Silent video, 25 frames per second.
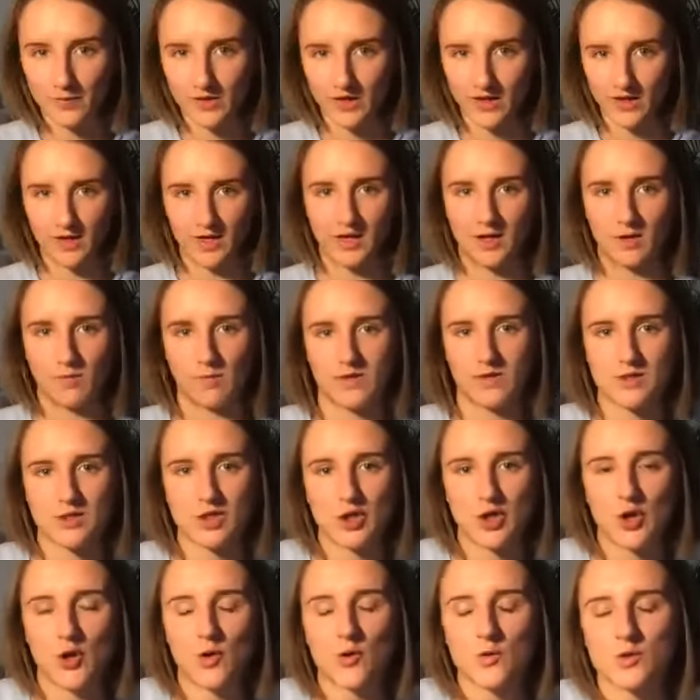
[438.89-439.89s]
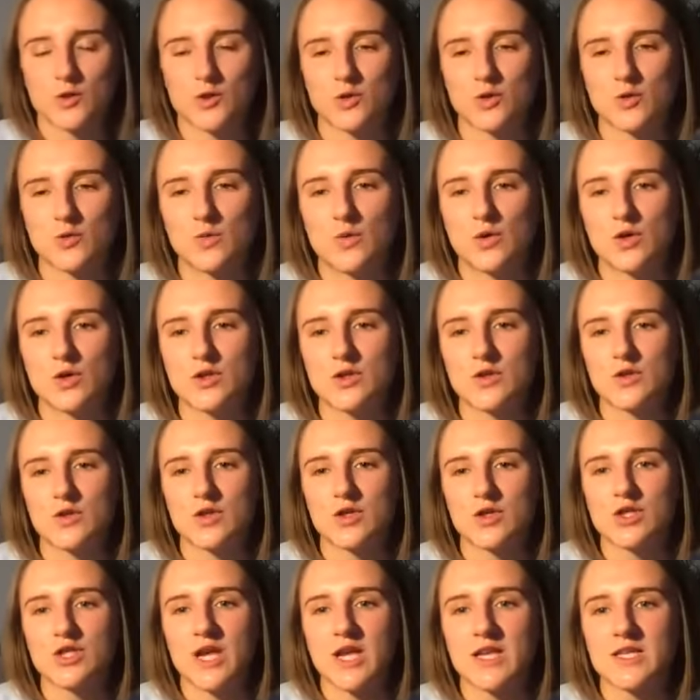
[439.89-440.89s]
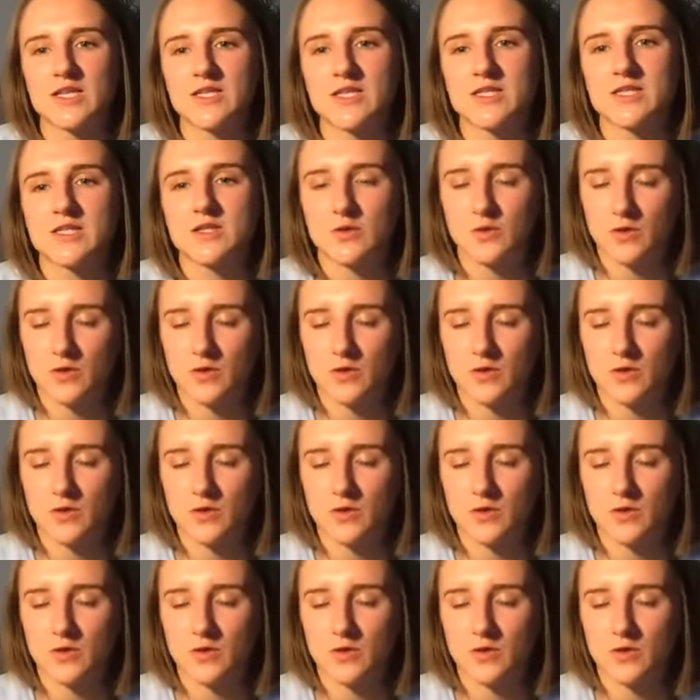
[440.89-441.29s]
a little bit closer towards your chest.